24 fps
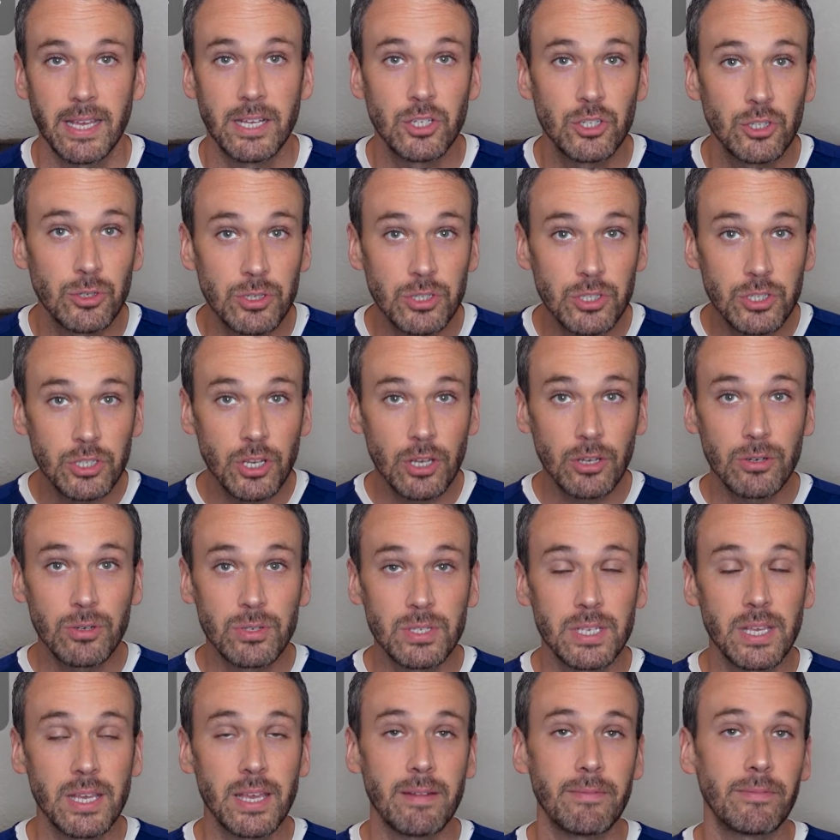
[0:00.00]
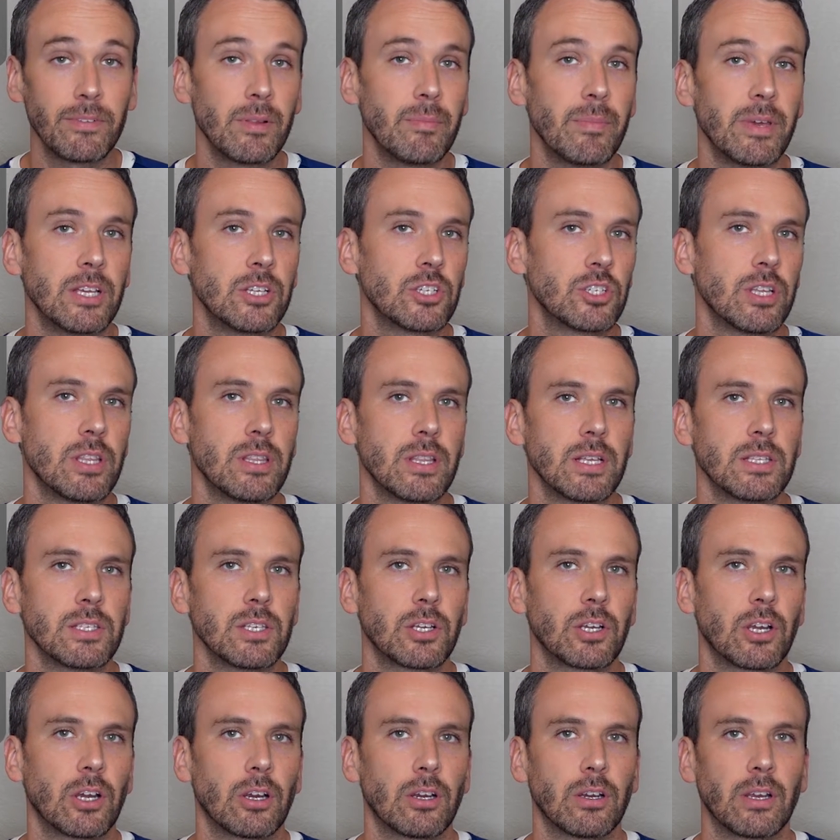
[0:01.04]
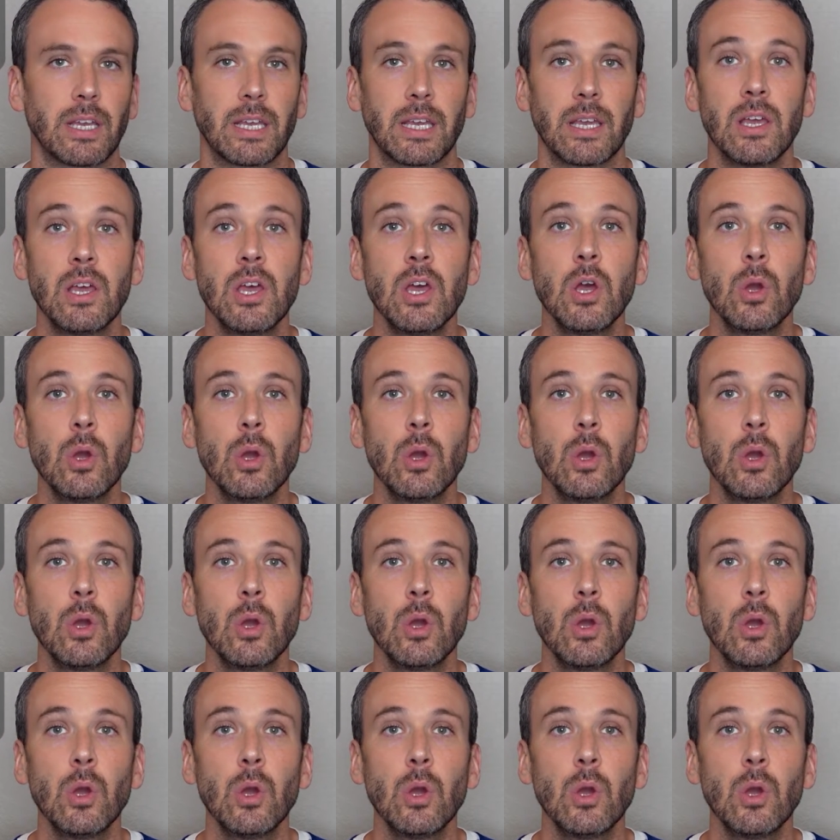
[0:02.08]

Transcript: and so it shows inflammation that's occurring